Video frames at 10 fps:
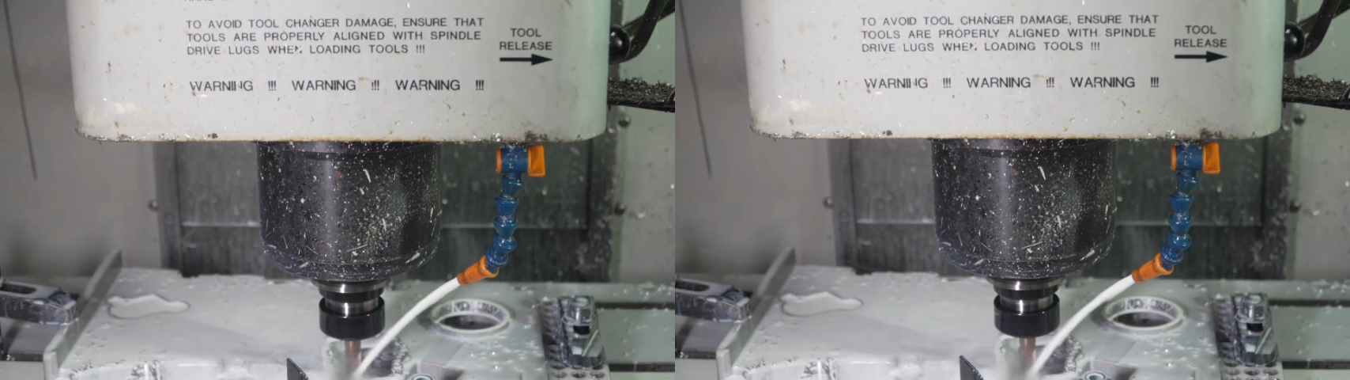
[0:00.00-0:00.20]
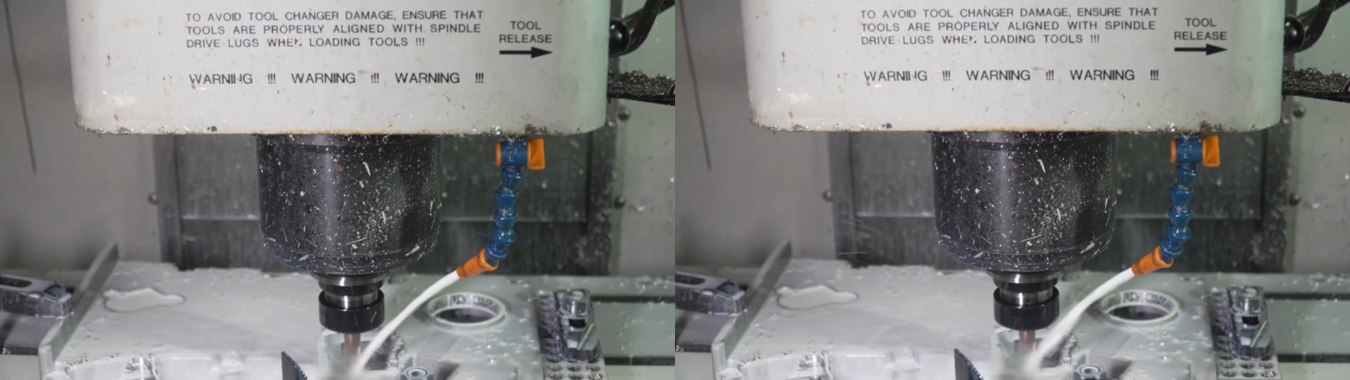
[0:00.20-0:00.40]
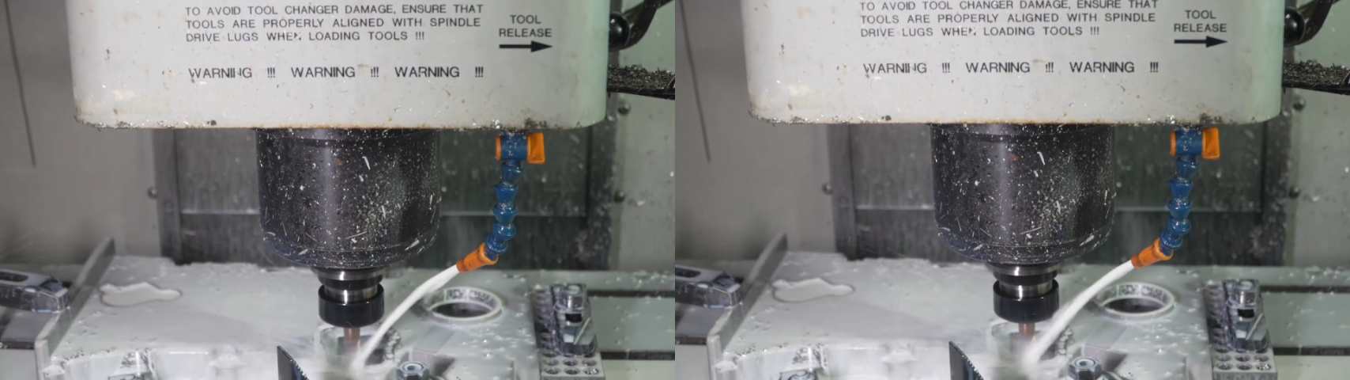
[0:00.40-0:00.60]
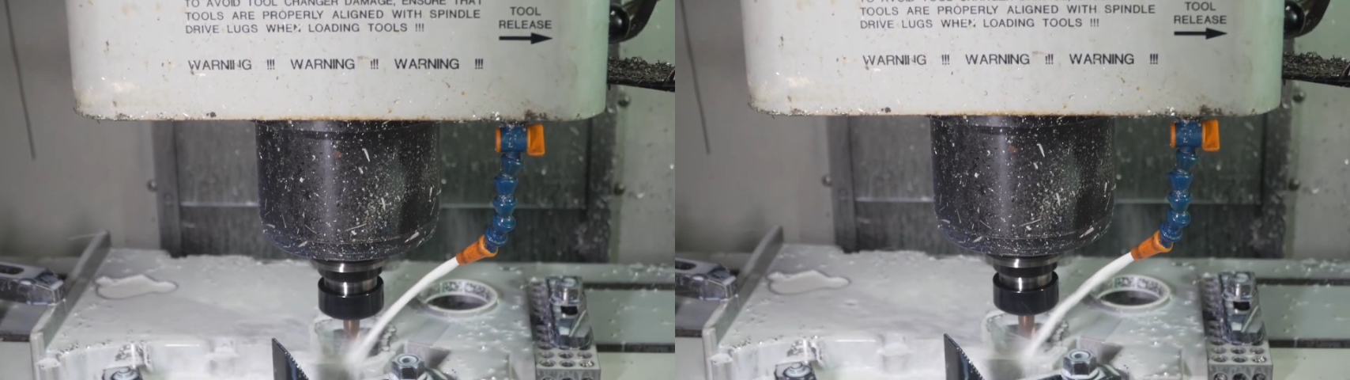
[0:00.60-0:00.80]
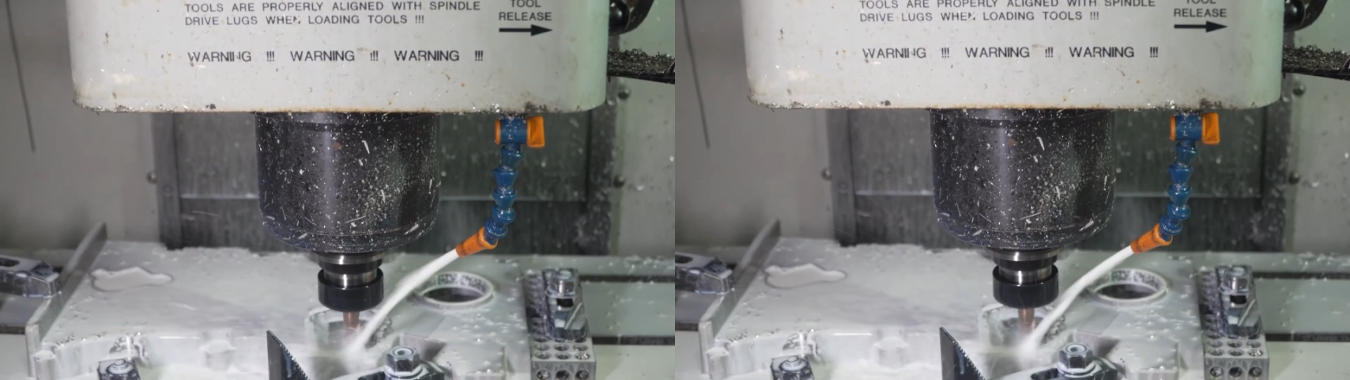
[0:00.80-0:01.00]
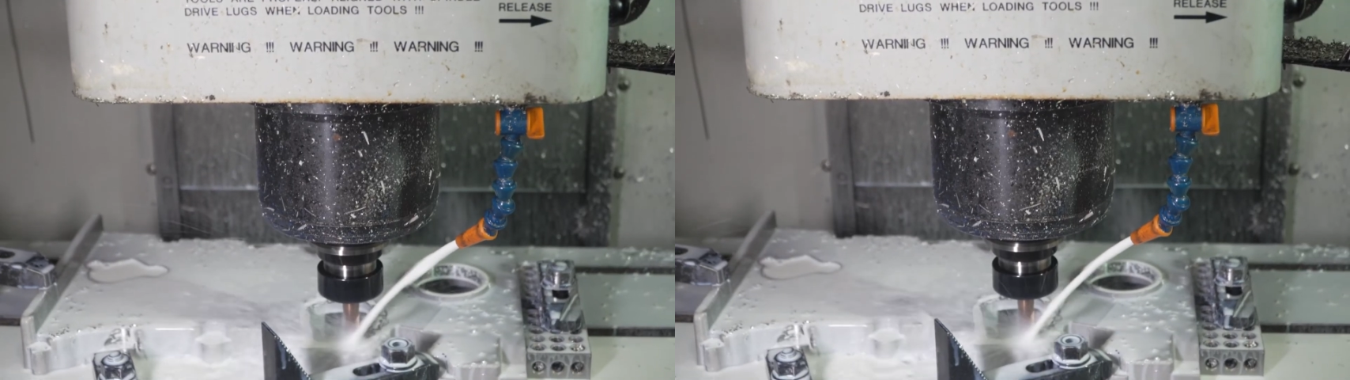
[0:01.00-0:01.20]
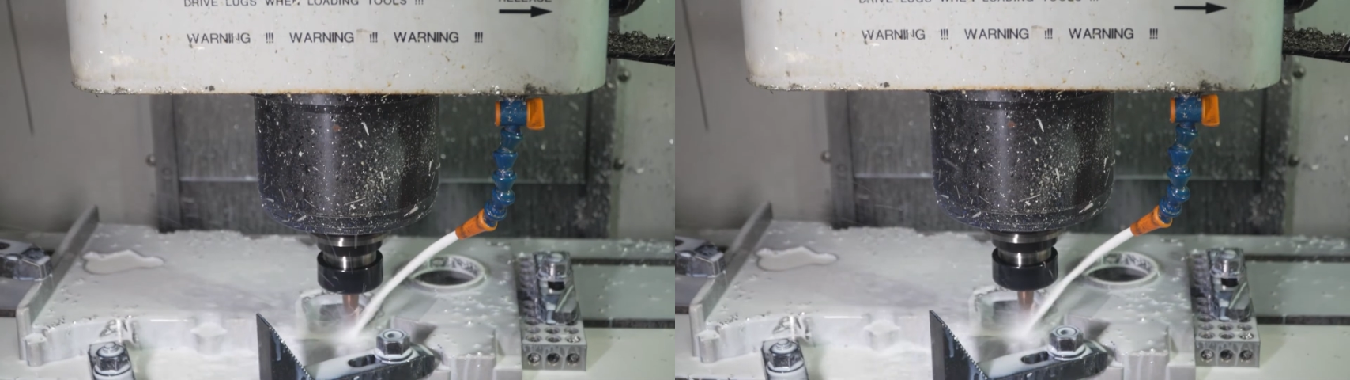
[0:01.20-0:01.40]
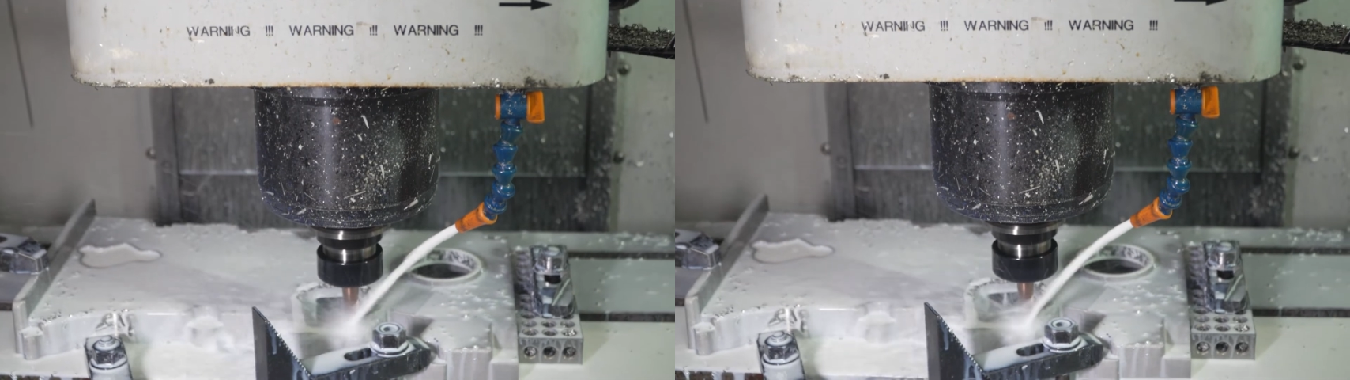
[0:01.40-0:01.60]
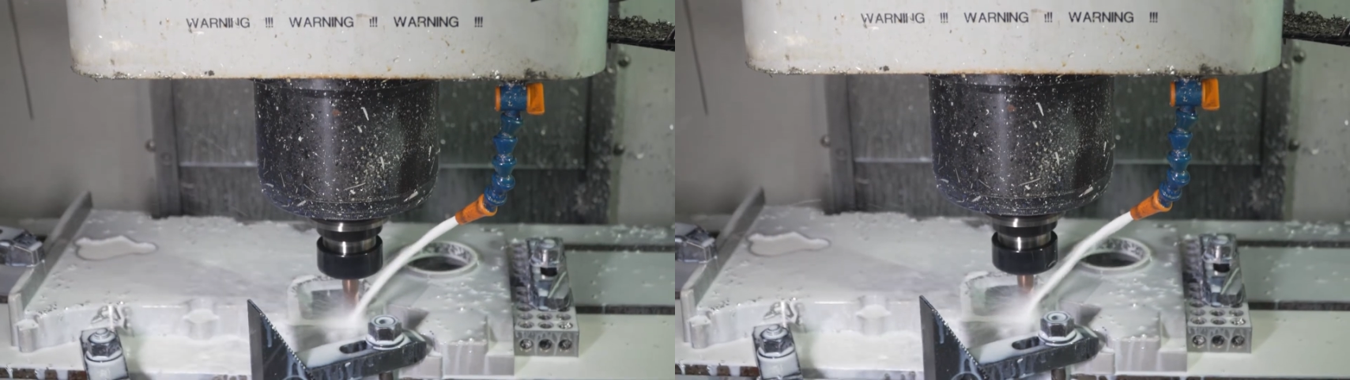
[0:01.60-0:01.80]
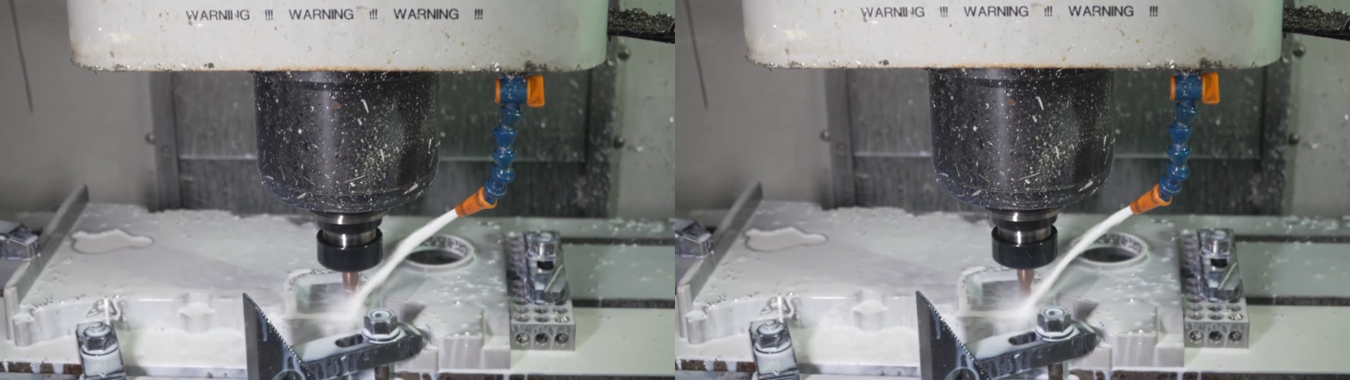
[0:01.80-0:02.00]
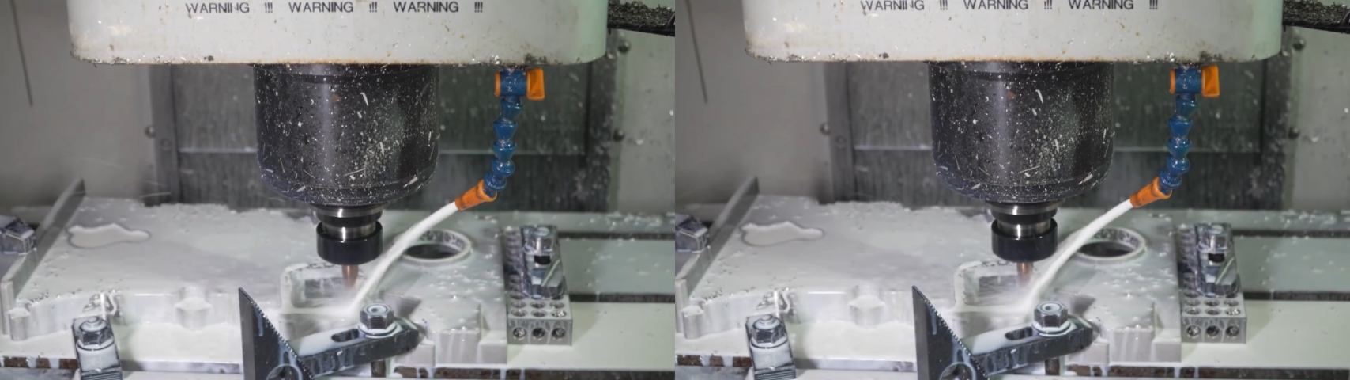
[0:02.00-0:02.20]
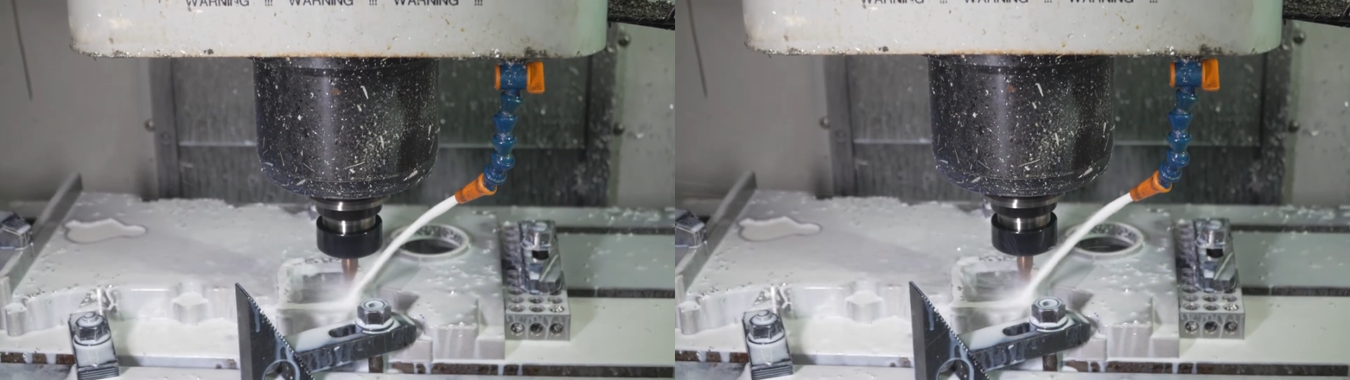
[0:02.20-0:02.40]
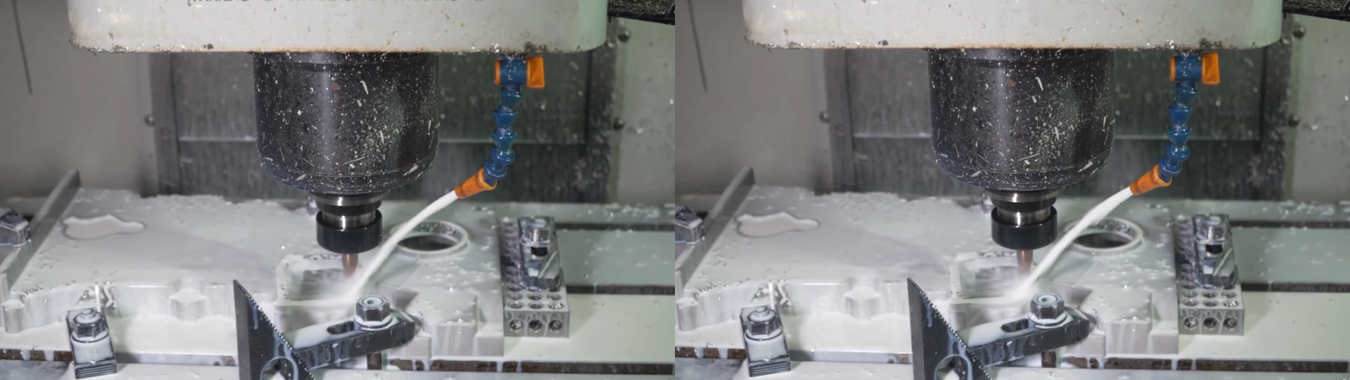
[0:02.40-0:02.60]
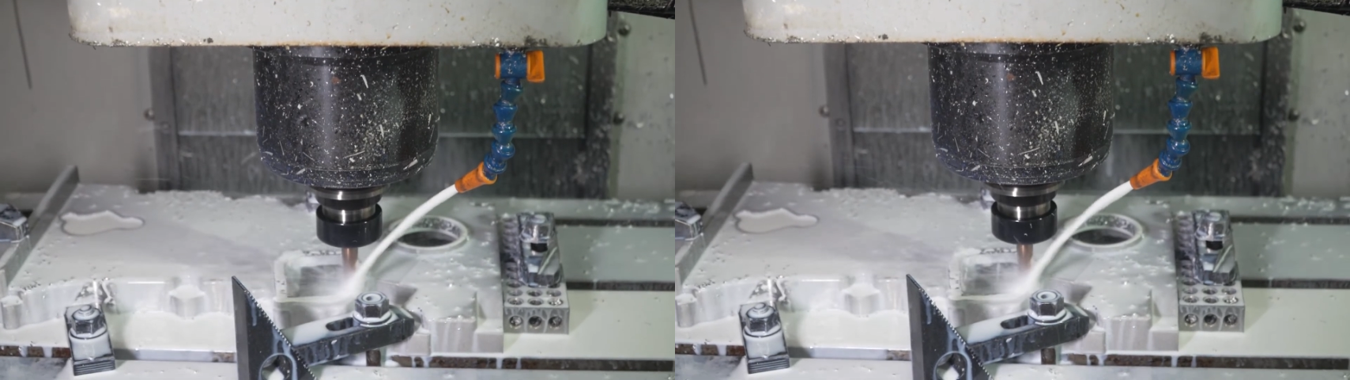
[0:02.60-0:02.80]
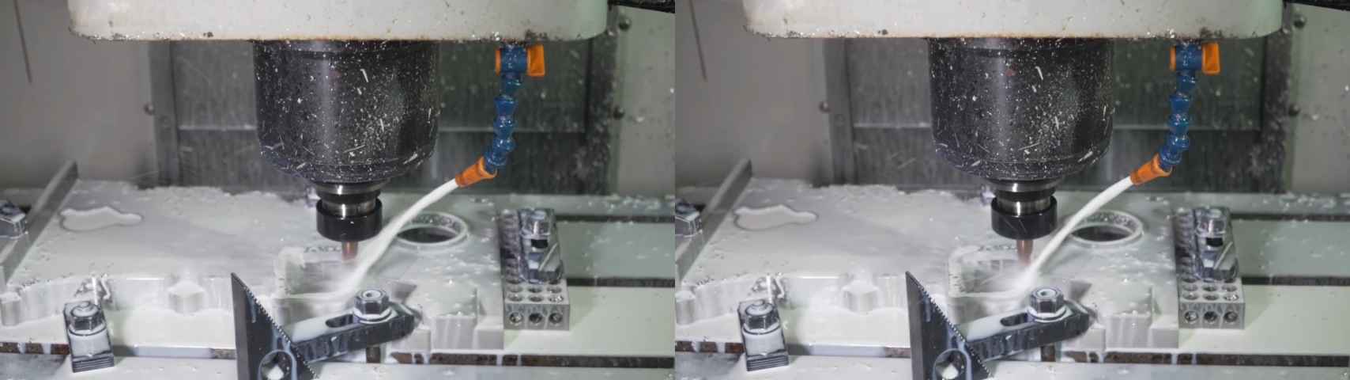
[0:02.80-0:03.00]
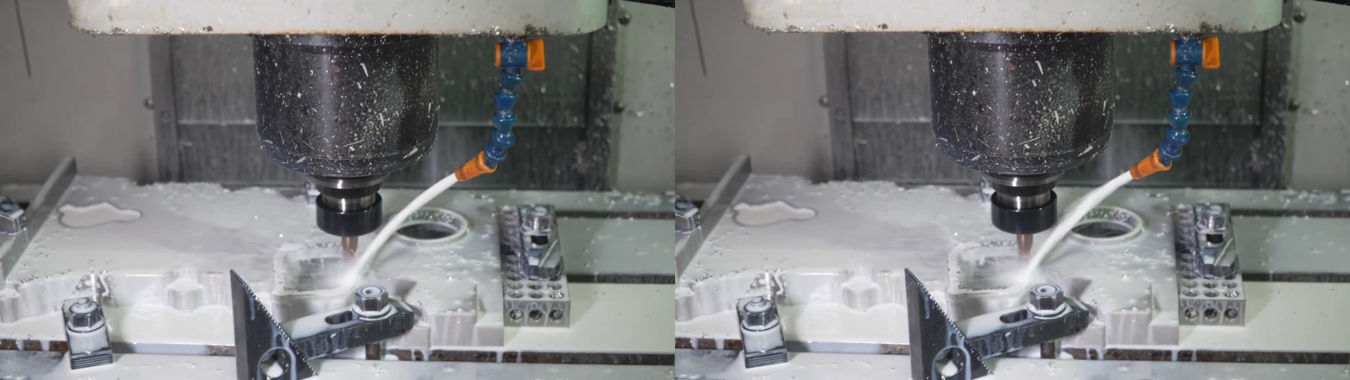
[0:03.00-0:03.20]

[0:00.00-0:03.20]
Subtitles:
(no speaker visible)